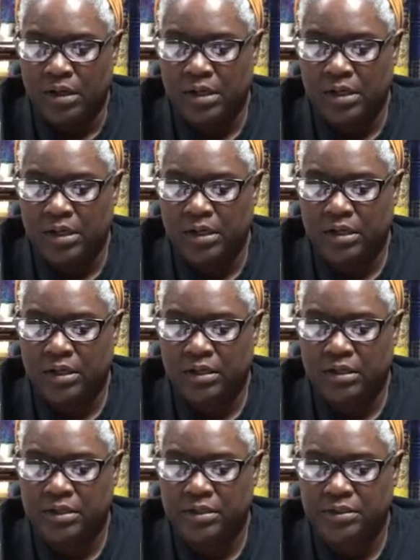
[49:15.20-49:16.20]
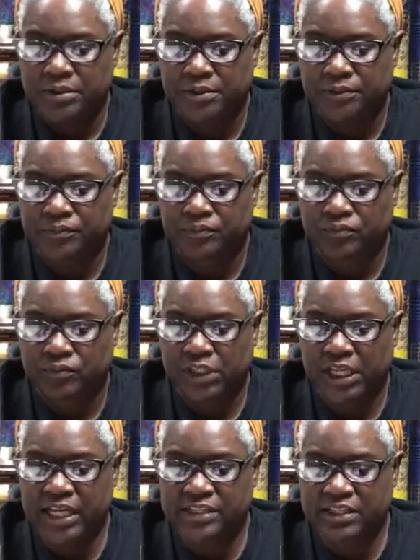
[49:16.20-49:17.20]
uh
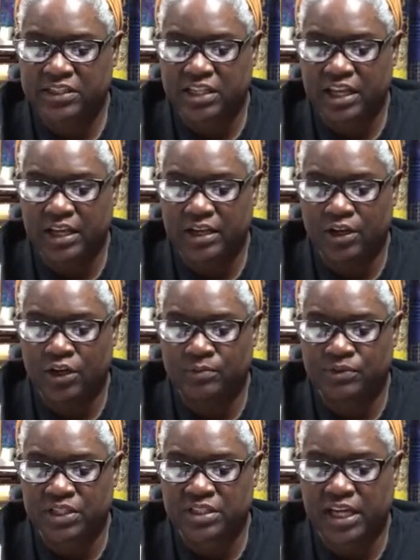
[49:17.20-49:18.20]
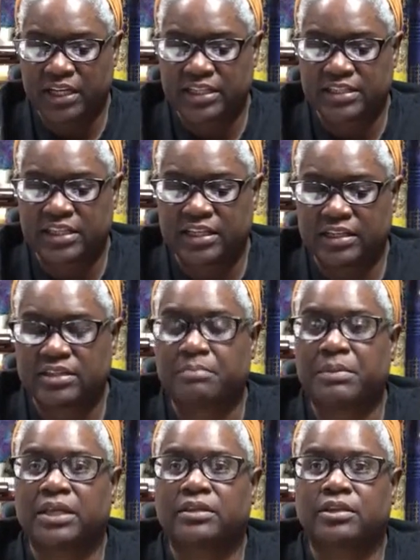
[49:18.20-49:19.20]
kansas stay at home just got extended to
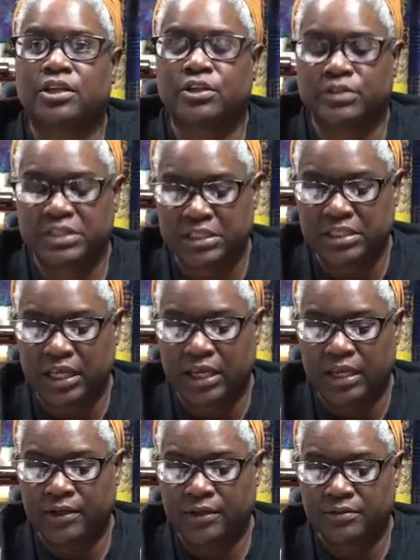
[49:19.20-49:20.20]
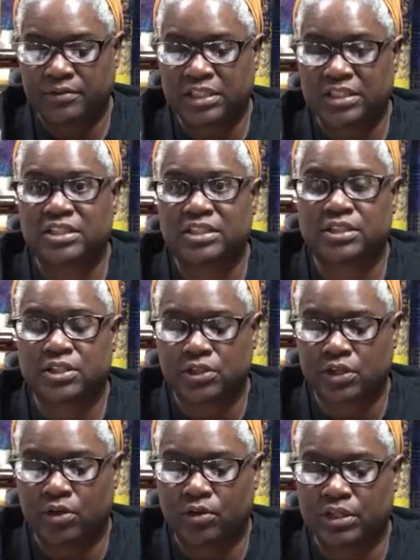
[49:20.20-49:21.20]
may 3rd today that's good to
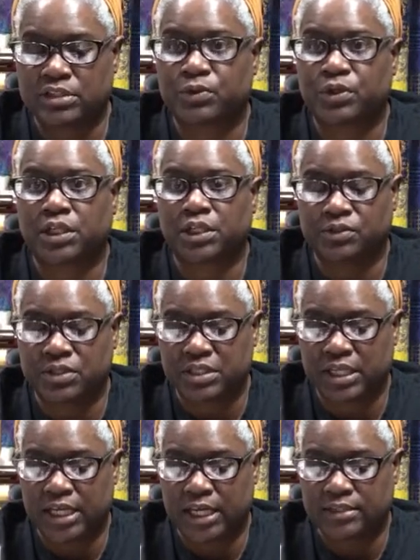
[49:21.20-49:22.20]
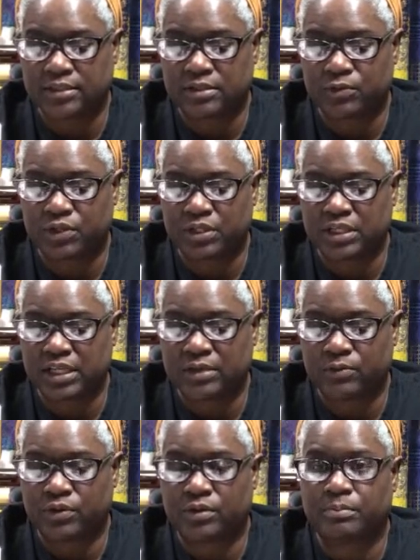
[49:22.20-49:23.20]
know because we're close to kansas we're the next
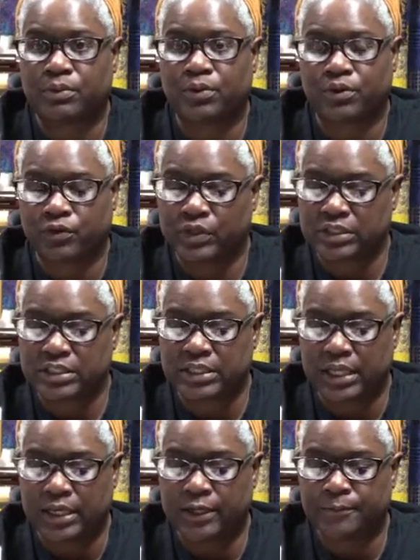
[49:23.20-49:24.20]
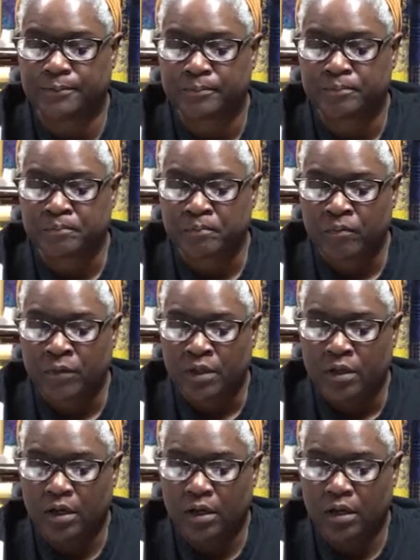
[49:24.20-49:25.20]
we're a bordering state
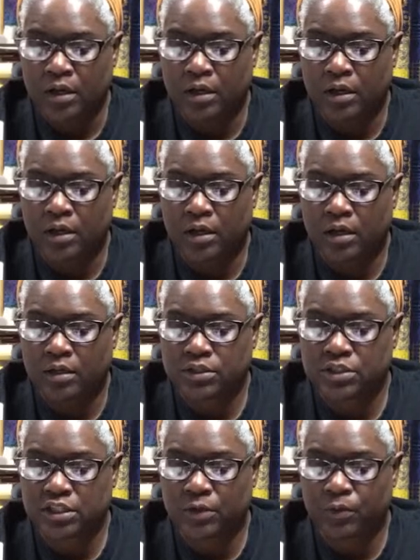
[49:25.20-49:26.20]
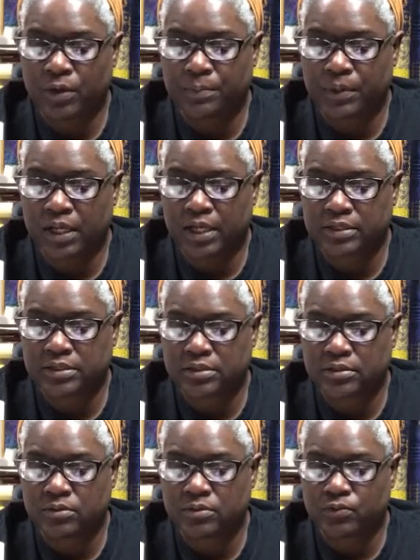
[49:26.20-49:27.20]
uh she said what blocks
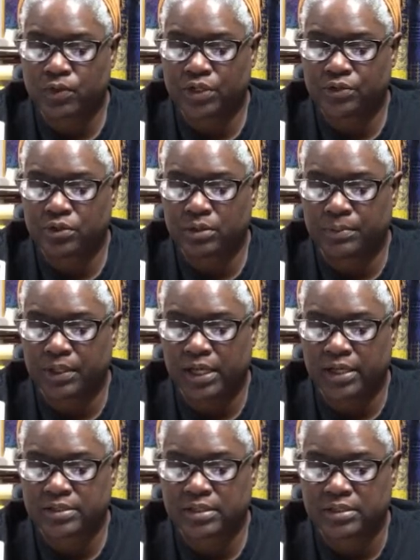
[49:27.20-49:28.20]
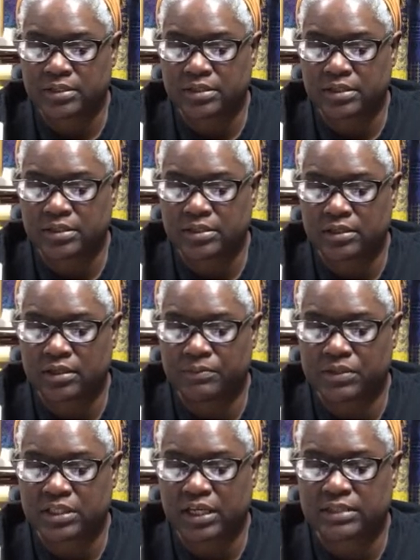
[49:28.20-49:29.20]
what do the blocks consist of
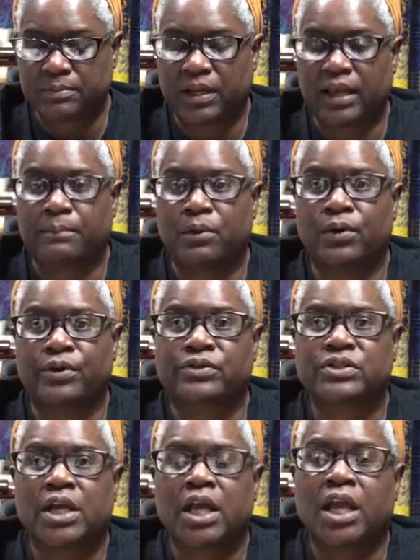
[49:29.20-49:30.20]
besides black borders?